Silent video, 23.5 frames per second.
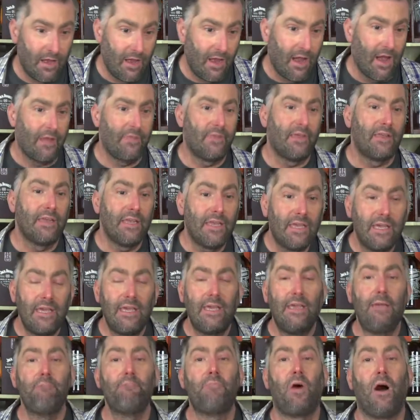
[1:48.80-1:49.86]
And then
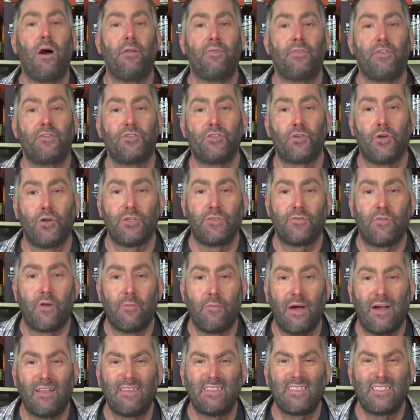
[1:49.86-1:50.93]
he bought the church for
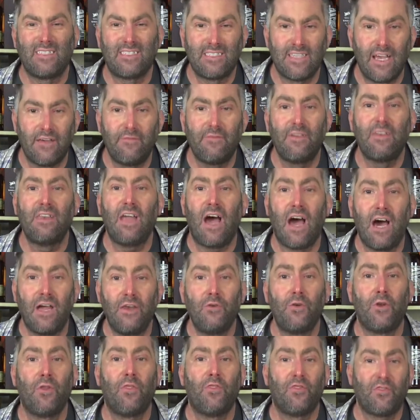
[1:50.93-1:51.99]
about
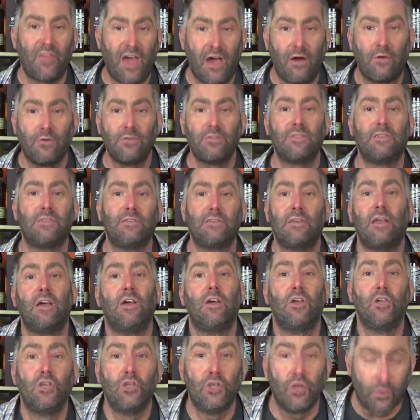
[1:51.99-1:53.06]
700,000
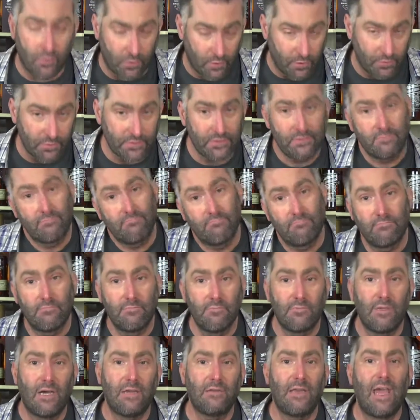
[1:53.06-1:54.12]
euros,
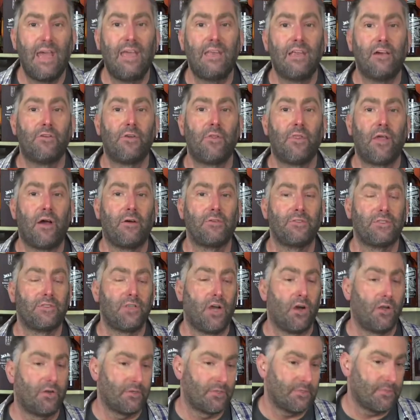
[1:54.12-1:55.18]
about
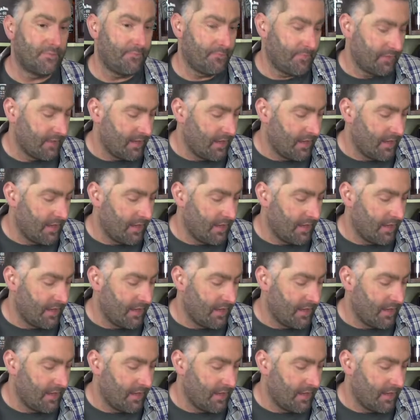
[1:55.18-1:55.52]
$800,000.